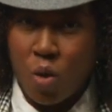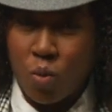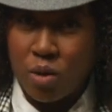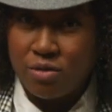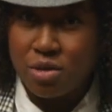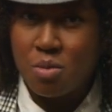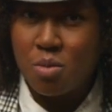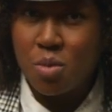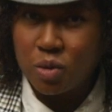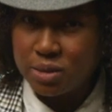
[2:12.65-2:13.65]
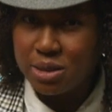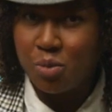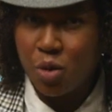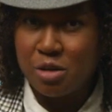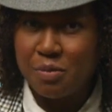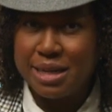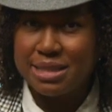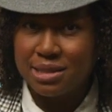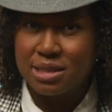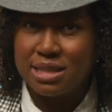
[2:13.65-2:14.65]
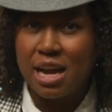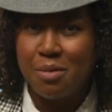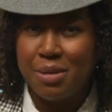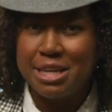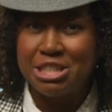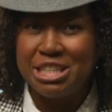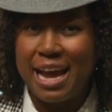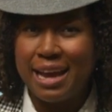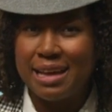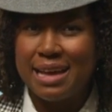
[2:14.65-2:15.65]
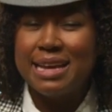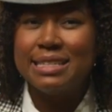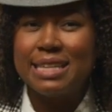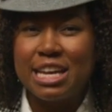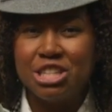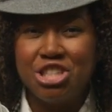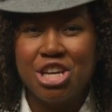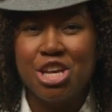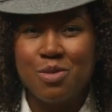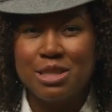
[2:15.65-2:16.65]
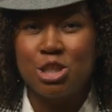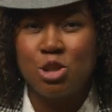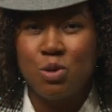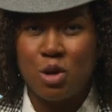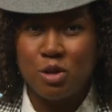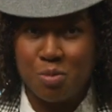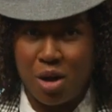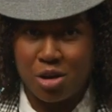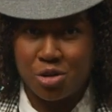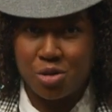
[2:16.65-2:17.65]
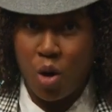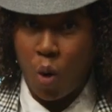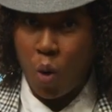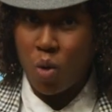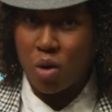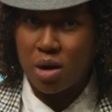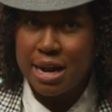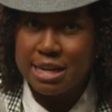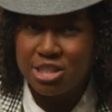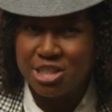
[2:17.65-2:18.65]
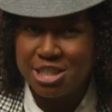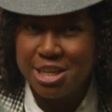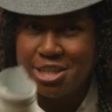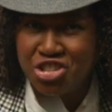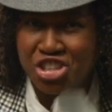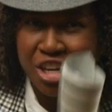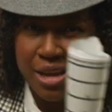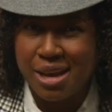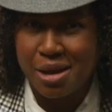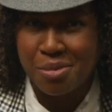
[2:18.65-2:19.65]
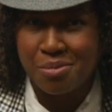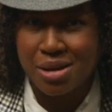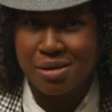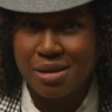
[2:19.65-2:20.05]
One of the most important pieces of diabetes tech is a continuous glucose monitor, or CGM.